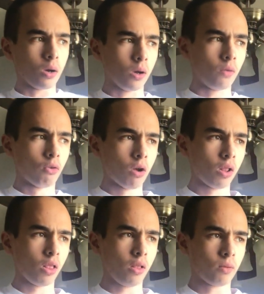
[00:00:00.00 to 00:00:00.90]

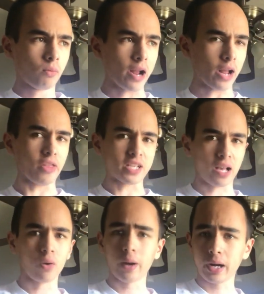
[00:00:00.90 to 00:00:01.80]
Overall, right now the
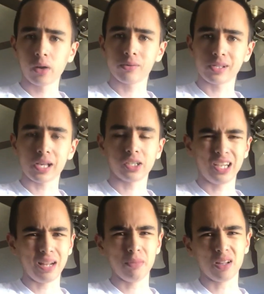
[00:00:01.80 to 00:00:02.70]
title right now is actually
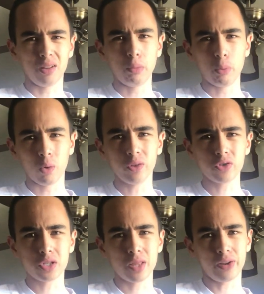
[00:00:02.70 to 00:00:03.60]
getting me a little bit more
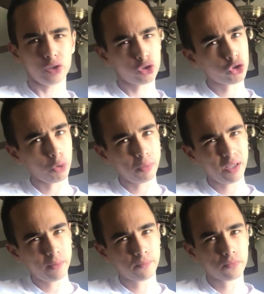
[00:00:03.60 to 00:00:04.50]
interested than it should be.